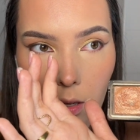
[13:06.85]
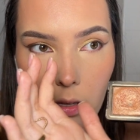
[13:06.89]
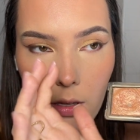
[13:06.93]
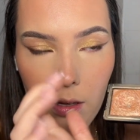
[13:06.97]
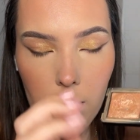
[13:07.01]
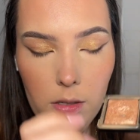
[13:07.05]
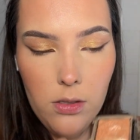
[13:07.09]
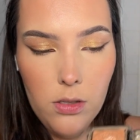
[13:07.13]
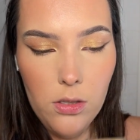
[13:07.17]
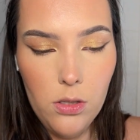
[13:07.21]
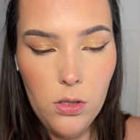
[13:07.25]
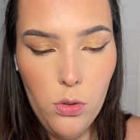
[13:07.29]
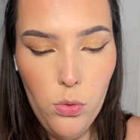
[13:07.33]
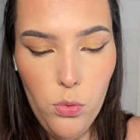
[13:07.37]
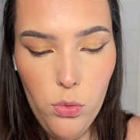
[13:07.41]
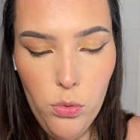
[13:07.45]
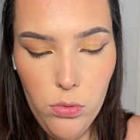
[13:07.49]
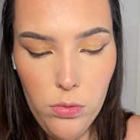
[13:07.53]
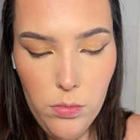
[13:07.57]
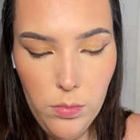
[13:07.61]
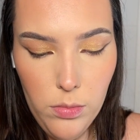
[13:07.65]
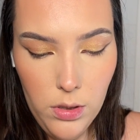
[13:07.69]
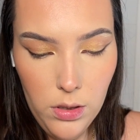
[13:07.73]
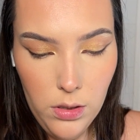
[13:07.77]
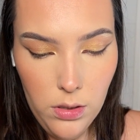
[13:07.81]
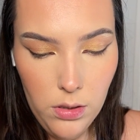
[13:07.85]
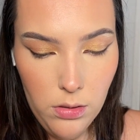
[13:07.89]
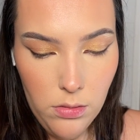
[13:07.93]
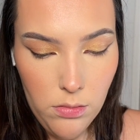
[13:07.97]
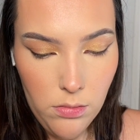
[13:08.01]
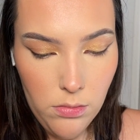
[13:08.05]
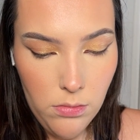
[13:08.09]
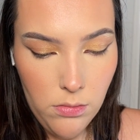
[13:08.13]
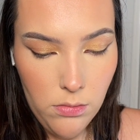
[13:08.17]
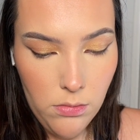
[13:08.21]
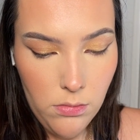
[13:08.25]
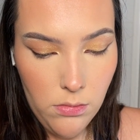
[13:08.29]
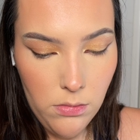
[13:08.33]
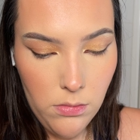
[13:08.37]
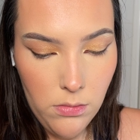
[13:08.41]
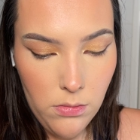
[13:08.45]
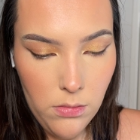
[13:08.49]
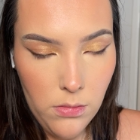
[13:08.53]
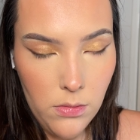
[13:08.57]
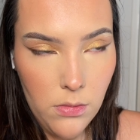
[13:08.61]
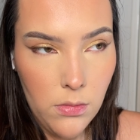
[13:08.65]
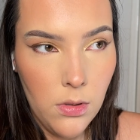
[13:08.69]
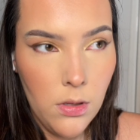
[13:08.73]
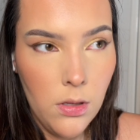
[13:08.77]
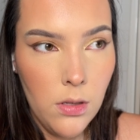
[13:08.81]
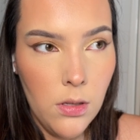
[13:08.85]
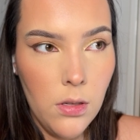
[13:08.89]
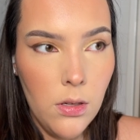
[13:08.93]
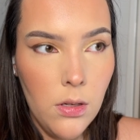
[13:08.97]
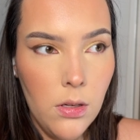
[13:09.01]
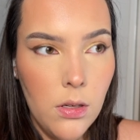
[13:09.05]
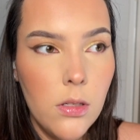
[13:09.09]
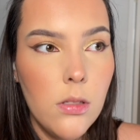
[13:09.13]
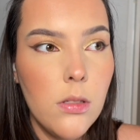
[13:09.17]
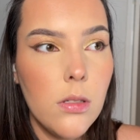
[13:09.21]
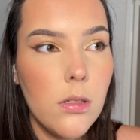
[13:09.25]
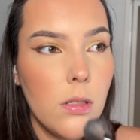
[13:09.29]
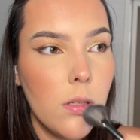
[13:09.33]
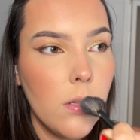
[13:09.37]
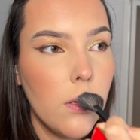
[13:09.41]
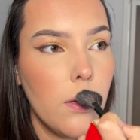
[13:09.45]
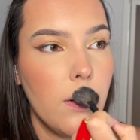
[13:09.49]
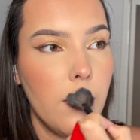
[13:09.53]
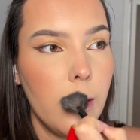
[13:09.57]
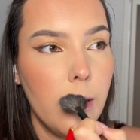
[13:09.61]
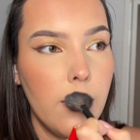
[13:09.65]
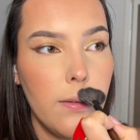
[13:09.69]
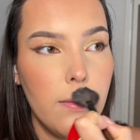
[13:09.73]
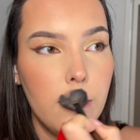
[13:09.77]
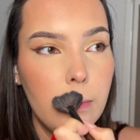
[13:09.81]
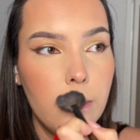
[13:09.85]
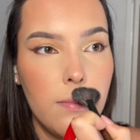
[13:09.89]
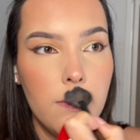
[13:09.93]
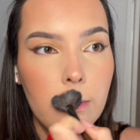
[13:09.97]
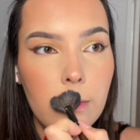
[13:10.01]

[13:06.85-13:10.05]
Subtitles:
Excuse me. Just look at it.